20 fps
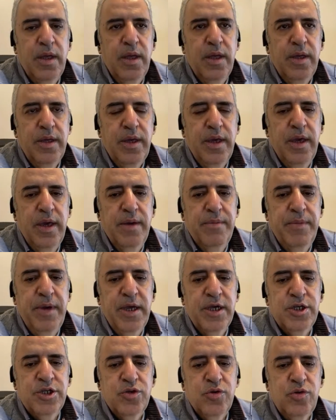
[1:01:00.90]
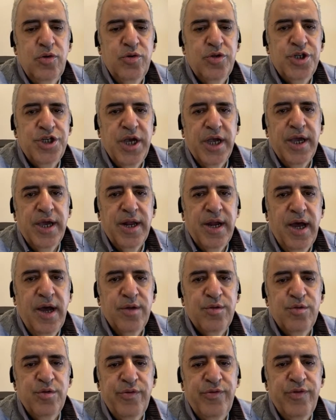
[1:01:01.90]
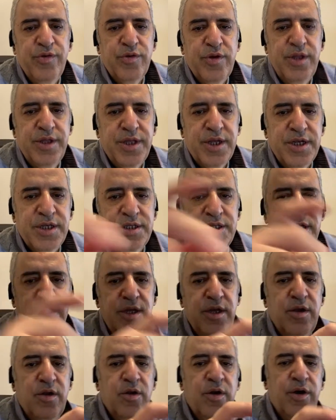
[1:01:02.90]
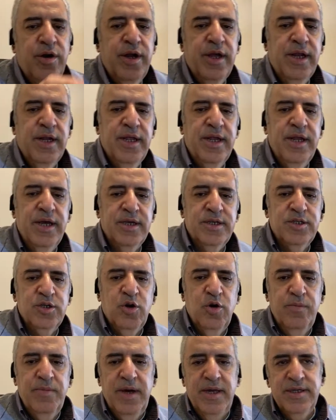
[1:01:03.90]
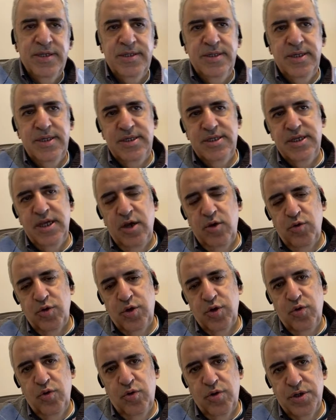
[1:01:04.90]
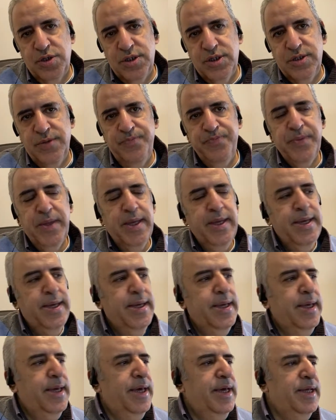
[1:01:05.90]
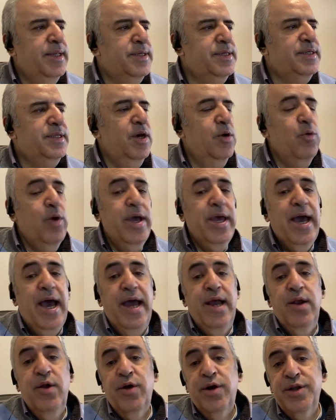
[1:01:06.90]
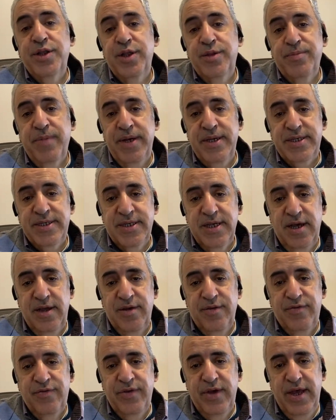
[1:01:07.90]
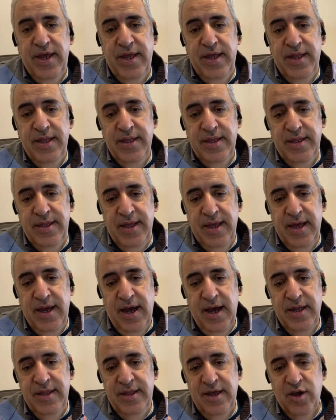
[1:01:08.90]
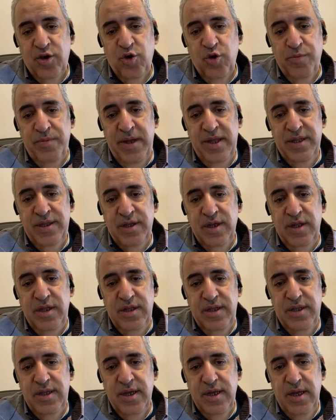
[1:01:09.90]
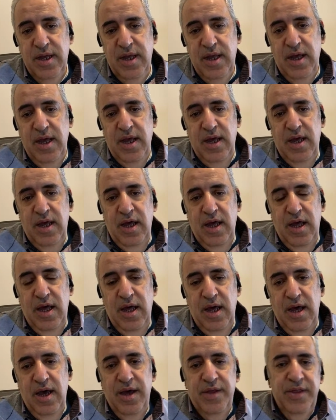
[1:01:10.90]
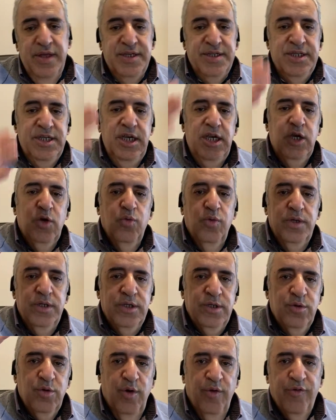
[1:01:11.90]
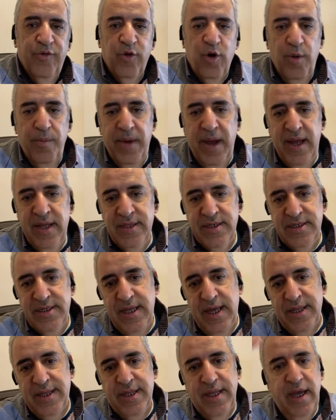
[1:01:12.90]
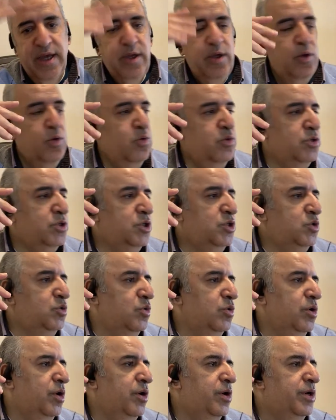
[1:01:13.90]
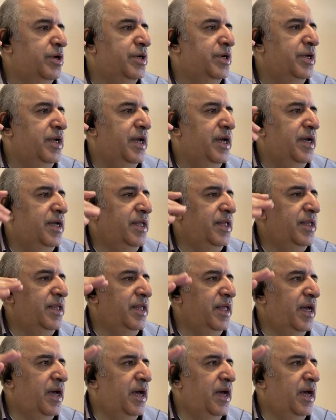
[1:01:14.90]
Yeah, make sure you check it out if you're interested in learning Linux commands. This is a good course. It's the way I learned it myself, and I documented the sequence of commands that I used to learn, and